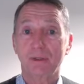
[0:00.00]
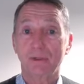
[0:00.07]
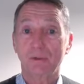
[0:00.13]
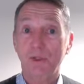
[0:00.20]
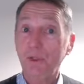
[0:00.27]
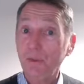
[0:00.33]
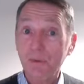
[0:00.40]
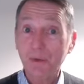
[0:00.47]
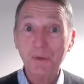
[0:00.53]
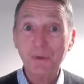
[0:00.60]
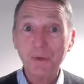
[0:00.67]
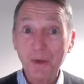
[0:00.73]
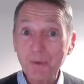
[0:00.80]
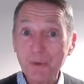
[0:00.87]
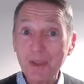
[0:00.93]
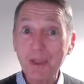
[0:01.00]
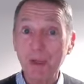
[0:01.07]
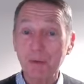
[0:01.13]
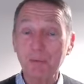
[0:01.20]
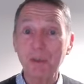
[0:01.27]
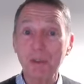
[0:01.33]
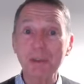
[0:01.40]
You don't know when
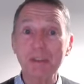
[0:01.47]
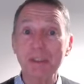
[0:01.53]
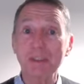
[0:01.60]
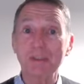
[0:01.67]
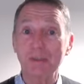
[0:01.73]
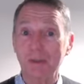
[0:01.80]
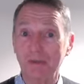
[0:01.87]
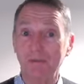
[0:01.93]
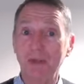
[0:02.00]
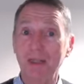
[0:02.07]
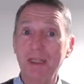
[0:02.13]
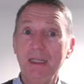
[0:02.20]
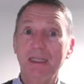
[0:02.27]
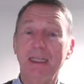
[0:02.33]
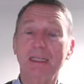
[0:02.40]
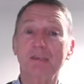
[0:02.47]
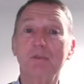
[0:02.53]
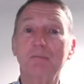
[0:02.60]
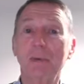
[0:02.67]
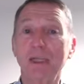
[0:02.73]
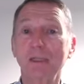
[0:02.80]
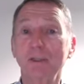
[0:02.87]
that person is going to get
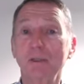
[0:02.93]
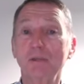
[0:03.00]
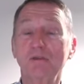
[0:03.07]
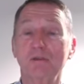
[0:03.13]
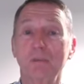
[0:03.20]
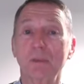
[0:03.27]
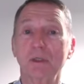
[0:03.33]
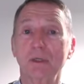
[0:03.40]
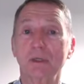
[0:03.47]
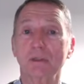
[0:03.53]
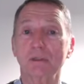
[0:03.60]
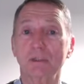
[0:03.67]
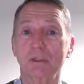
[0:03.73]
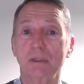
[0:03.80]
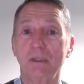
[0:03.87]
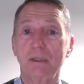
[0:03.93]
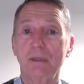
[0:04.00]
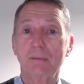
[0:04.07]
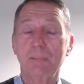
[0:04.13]
some bad news from the doctor.